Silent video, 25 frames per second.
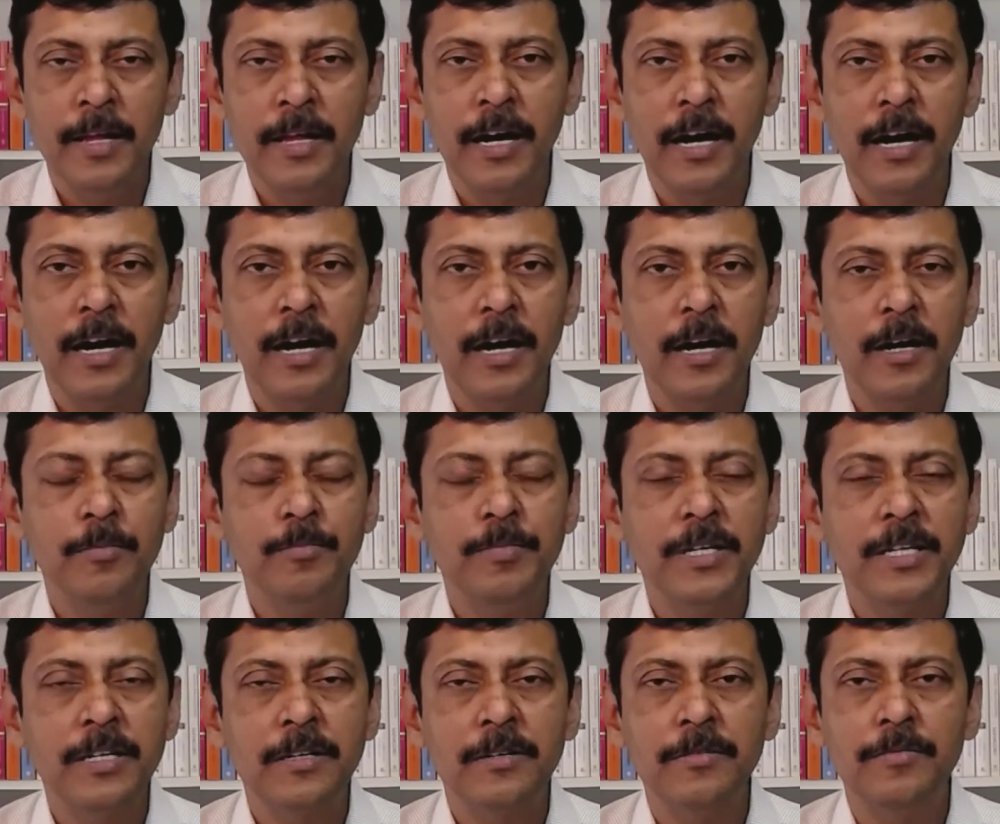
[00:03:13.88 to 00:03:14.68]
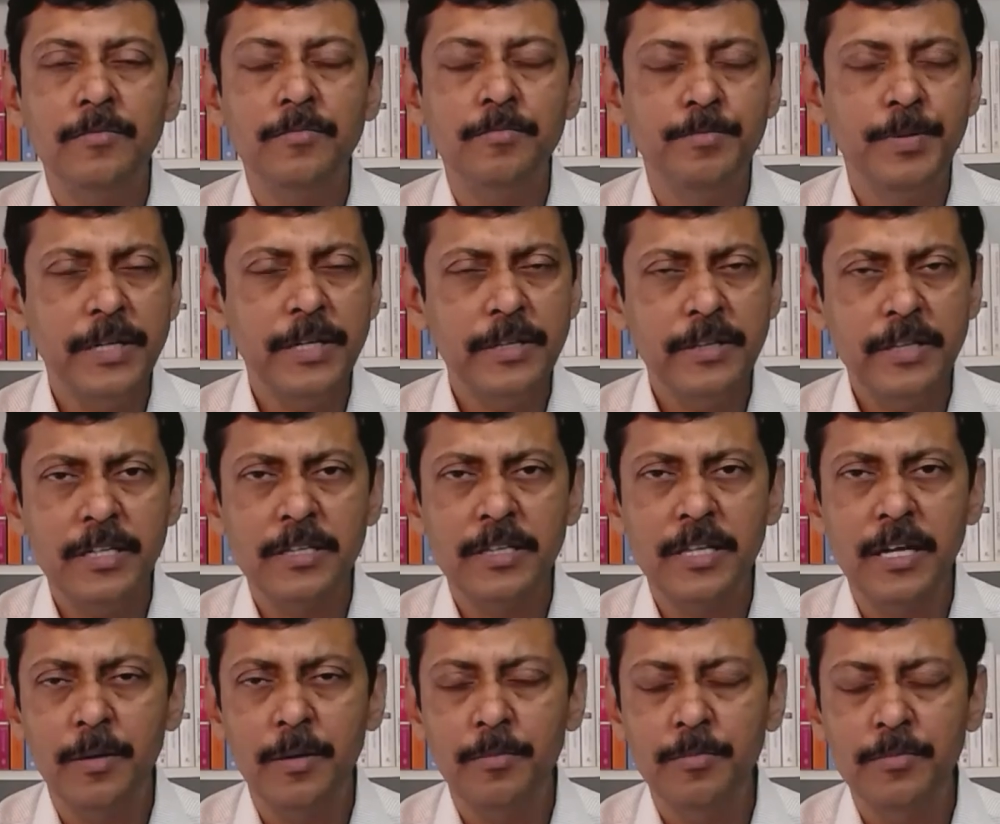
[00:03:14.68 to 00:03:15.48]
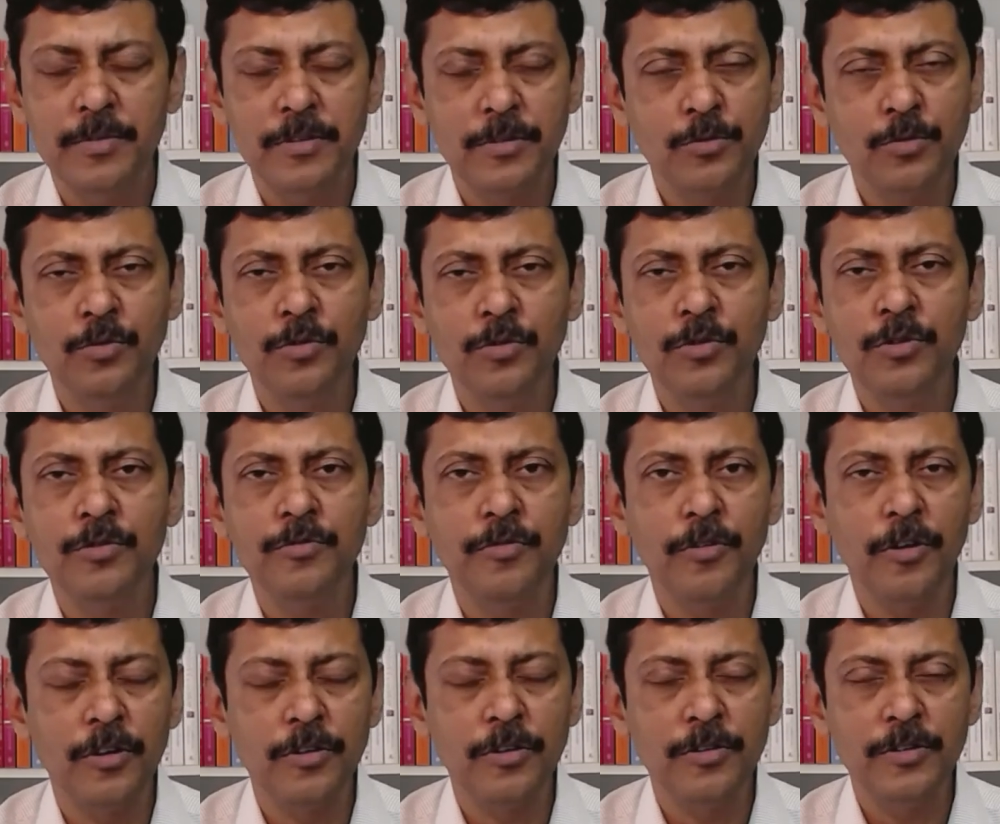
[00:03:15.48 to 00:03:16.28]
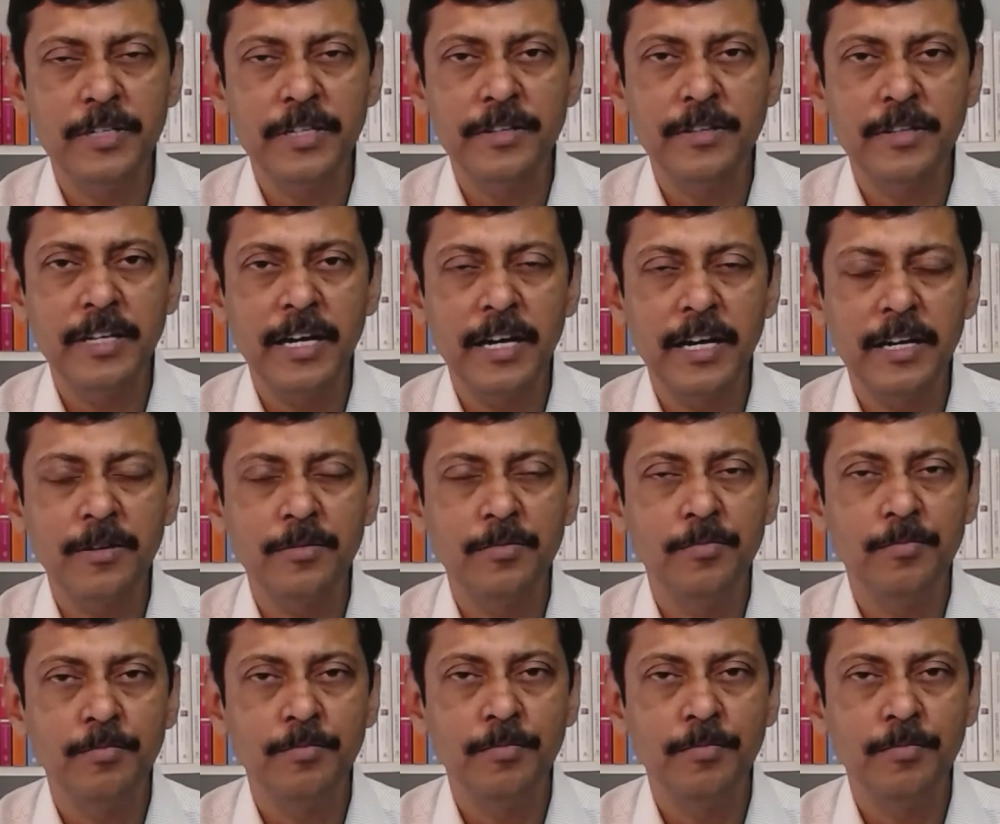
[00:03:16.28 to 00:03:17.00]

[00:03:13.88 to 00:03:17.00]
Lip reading: But basic thumb rule to follow is that